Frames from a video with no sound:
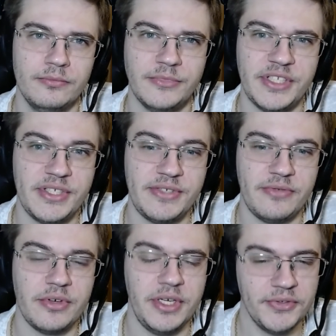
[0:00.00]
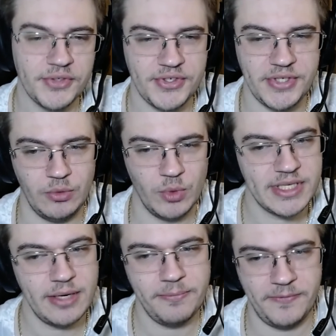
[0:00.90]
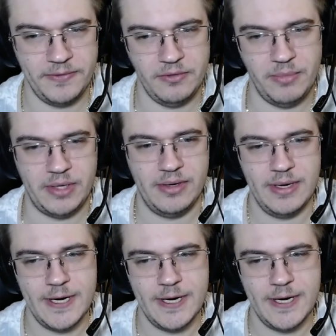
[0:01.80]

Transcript: This is very interesting. What's up with you, man?